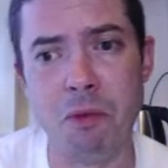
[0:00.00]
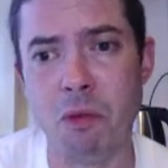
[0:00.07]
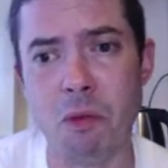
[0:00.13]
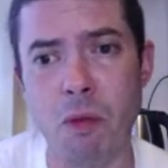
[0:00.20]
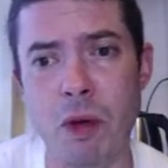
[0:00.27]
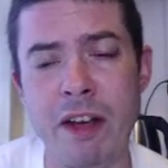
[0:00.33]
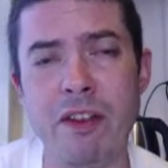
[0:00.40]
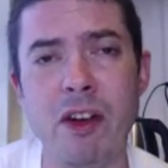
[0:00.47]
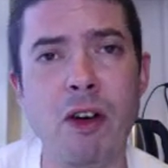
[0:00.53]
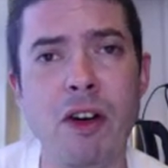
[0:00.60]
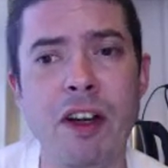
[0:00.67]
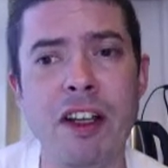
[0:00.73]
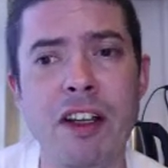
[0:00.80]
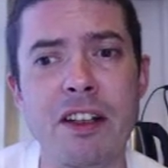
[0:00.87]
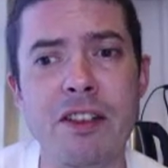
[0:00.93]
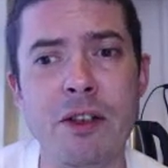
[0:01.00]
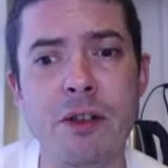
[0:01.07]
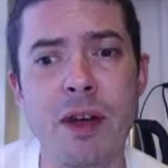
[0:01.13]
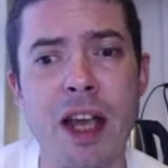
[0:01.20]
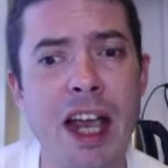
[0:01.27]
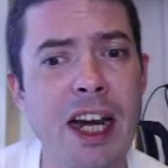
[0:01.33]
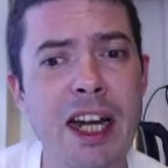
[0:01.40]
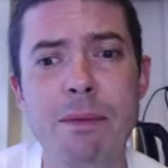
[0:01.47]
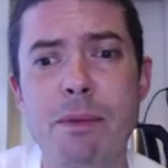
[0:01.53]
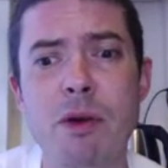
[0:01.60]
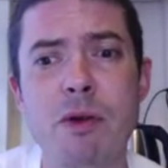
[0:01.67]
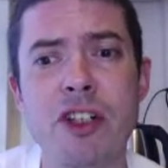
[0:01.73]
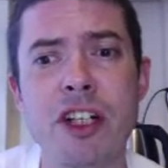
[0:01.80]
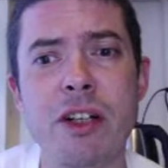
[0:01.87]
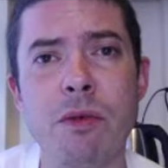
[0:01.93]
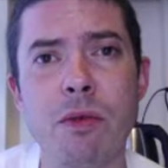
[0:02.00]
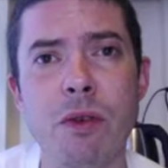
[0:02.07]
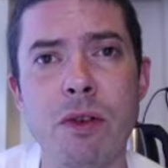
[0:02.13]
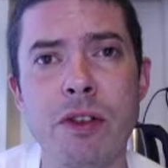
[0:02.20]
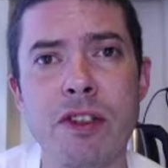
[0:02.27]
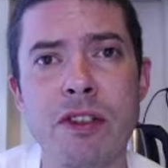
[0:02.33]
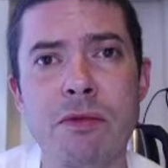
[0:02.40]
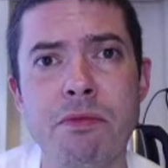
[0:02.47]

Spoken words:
we haven't got into any bullshit wars.